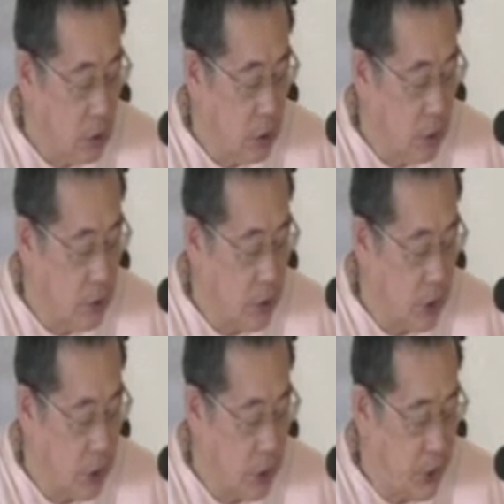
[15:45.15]

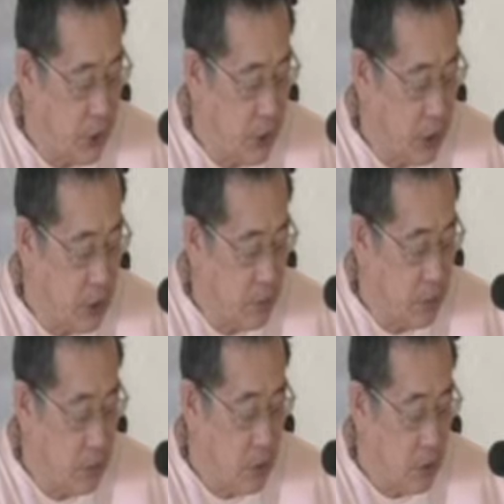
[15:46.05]
presenting the case,
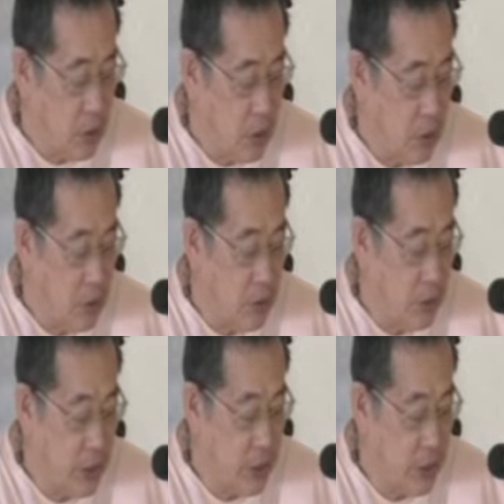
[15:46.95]
but doing